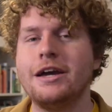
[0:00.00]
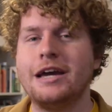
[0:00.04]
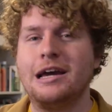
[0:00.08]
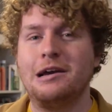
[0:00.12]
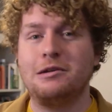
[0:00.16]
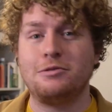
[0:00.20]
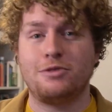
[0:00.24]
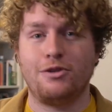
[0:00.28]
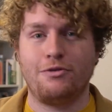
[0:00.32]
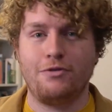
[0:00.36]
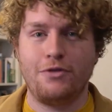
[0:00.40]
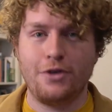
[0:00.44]
It
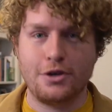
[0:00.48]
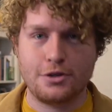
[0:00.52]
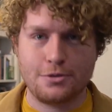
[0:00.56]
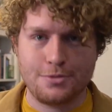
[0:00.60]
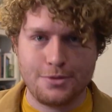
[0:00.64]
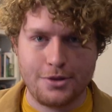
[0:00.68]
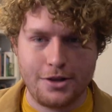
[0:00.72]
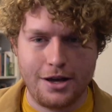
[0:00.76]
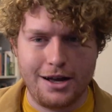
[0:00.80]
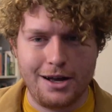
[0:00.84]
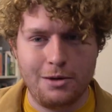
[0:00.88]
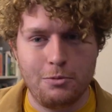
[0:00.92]
was the first
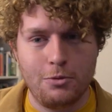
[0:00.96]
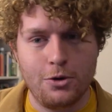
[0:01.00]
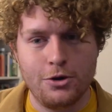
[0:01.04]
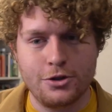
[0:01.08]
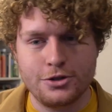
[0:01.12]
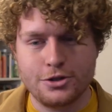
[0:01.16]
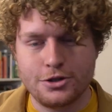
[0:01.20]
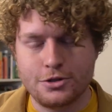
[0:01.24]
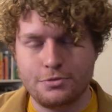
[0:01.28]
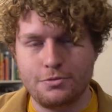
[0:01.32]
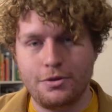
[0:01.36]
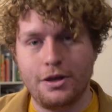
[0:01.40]
one that I
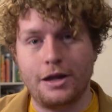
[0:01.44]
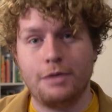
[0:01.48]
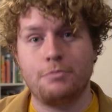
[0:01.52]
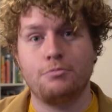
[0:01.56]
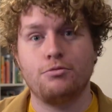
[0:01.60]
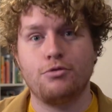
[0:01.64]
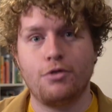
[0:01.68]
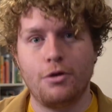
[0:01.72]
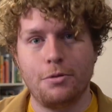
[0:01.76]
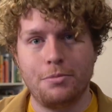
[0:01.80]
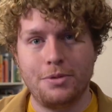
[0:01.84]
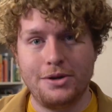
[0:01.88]
watched, like,
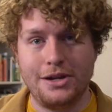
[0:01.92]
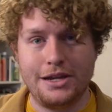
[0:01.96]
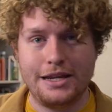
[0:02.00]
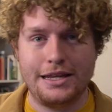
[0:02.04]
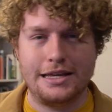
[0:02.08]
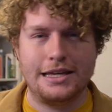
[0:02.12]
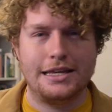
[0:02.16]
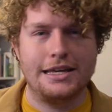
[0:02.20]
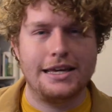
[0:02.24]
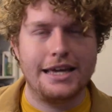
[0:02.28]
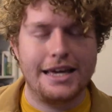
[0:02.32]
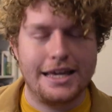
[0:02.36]

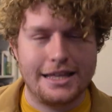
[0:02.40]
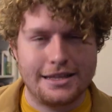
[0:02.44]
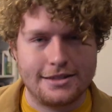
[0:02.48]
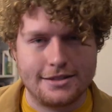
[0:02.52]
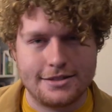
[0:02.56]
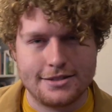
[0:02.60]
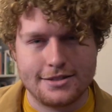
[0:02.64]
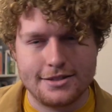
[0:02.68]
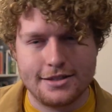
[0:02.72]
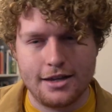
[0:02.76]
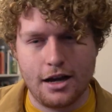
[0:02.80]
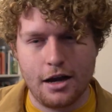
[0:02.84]
properly in
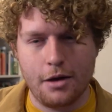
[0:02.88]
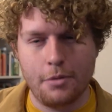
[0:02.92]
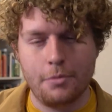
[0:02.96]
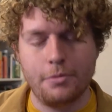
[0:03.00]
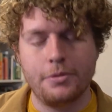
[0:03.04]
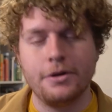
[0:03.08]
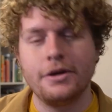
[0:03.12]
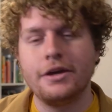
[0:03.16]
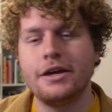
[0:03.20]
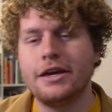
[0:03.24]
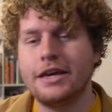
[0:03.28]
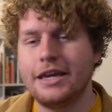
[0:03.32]

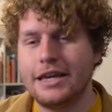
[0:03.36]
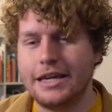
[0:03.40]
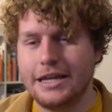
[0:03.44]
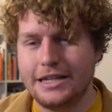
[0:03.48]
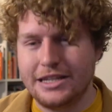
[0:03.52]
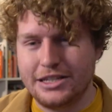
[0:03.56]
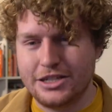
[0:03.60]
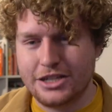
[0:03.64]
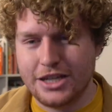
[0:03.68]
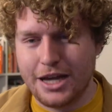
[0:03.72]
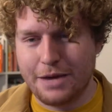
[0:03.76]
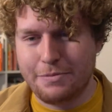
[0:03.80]
sub
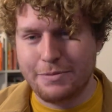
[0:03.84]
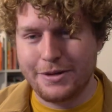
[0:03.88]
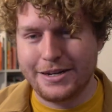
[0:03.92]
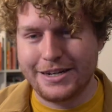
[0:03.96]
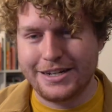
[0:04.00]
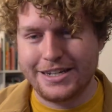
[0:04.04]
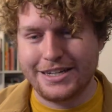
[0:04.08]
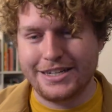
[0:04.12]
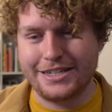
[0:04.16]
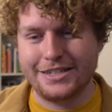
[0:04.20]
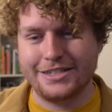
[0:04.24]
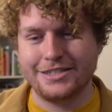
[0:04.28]
in
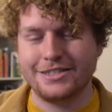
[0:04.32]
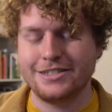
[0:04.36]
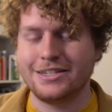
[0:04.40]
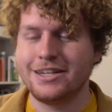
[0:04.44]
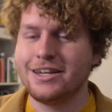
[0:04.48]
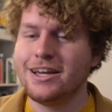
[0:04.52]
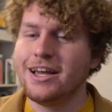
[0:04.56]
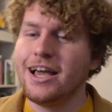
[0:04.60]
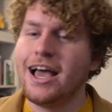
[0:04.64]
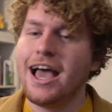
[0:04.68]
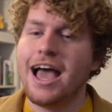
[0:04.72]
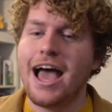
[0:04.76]
Japanese,
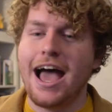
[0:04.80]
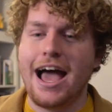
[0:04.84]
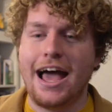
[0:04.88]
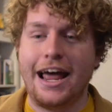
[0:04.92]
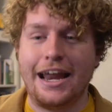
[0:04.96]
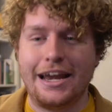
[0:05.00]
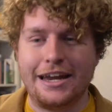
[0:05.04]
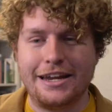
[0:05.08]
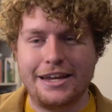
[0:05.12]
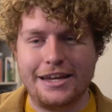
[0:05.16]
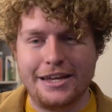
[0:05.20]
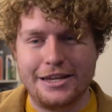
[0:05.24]

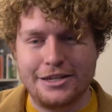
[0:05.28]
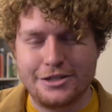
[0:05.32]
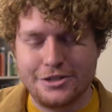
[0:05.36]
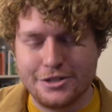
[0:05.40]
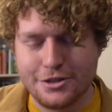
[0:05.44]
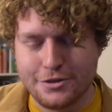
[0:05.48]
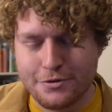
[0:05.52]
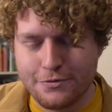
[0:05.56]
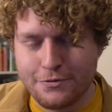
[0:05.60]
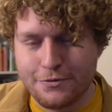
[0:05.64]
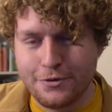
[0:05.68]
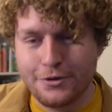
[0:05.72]
and it
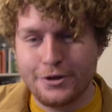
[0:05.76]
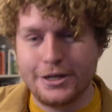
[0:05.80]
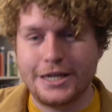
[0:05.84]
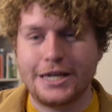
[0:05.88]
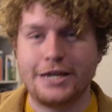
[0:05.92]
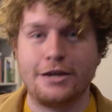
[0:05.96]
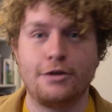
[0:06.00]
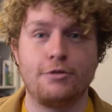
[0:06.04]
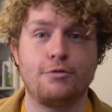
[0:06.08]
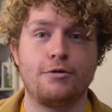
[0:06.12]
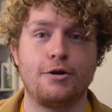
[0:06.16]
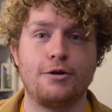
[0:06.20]
just fully
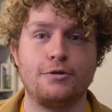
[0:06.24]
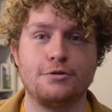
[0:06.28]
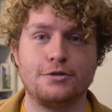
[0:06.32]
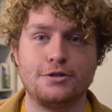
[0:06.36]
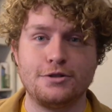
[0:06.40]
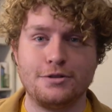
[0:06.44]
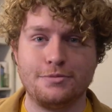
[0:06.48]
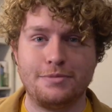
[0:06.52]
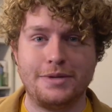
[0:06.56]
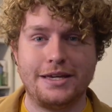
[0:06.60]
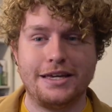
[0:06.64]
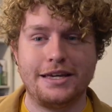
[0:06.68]

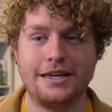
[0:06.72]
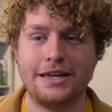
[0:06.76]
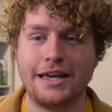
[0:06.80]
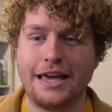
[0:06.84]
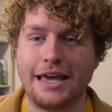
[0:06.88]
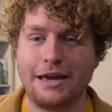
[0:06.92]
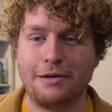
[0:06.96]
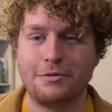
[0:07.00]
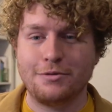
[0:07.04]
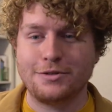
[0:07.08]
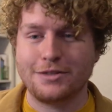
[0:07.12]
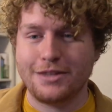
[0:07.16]
engrossed me.
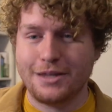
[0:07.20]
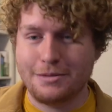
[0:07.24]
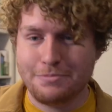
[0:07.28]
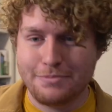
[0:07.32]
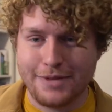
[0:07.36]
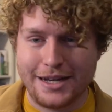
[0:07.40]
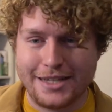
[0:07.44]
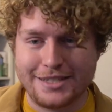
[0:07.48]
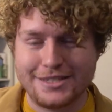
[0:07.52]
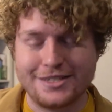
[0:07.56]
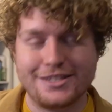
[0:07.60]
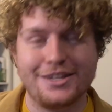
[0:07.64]
It was like
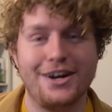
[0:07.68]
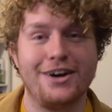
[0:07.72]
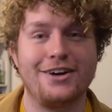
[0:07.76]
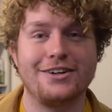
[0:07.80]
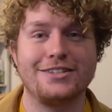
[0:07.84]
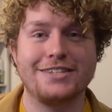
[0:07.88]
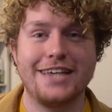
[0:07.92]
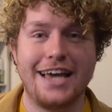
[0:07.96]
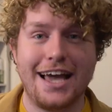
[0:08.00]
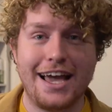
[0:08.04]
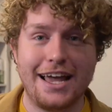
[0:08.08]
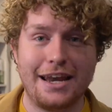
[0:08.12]
my
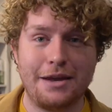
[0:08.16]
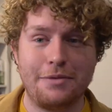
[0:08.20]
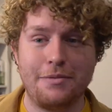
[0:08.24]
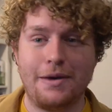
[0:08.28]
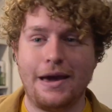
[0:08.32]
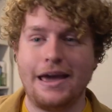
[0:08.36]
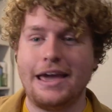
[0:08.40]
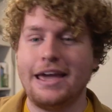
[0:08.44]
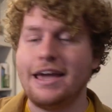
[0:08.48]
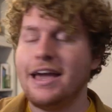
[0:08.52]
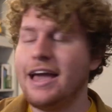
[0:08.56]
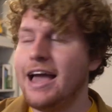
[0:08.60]
starter
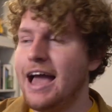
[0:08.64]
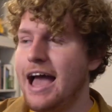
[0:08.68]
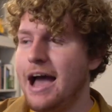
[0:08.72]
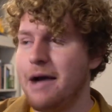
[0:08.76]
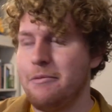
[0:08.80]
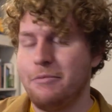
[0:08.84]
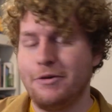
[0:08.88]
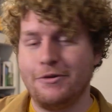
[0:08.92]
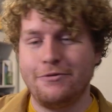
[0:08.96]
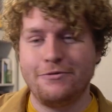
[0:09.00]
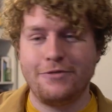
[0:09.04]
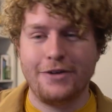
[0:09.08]
anime,
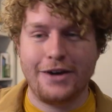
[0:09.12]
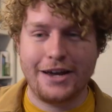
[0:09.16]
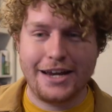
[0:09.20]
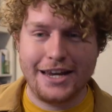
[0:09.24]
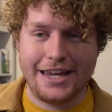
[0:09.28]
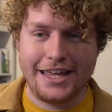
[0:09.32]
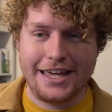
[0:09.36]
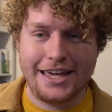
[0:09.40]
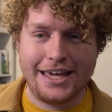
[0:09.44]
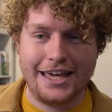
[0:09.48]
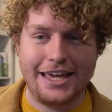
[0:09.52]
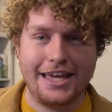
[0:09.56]
and we're
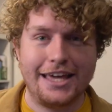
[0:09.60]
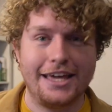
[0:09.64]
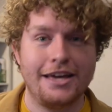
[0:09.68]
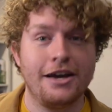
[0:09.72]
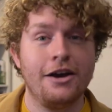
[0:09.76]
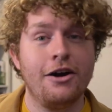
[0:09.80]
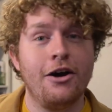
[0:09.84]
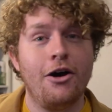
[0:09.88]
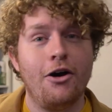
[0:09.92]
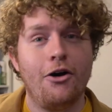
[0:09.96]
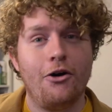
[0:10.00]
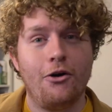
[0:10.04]
finally here
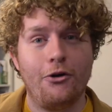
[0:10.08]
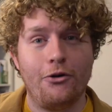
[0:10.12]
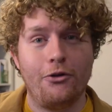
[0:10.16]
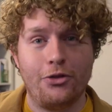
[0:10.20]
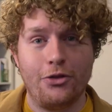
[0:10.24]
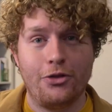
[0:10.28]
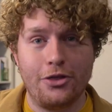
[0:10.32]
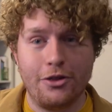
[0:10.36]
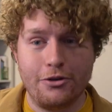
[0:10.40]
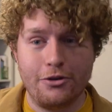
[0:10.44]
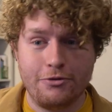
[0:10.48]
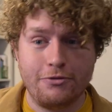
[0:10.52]

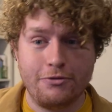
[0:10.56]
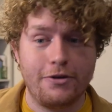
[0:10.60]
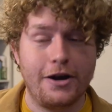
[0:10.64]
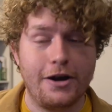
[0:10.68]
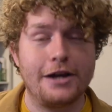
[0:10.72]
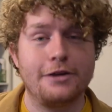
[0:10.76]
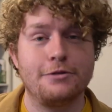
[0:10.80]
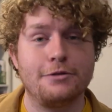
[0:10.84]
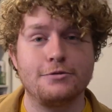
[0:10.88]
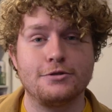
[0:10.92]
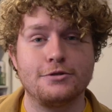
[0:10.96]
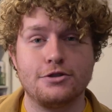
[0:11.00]
on the
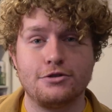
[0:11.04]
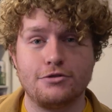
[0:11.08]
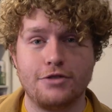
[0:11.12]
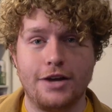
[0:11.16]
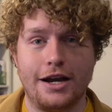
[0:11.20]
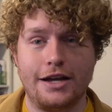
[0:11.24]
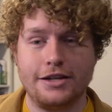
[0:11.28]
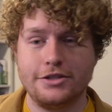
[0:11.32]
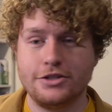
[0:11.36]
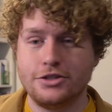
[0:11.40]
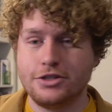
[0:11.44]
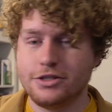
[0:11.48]
final
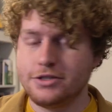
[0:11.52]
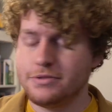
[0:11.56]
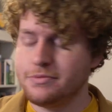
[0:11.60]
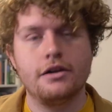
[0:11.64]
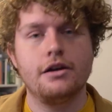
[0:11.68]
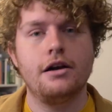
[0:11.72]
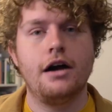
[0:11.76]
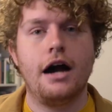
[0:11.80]
stretch.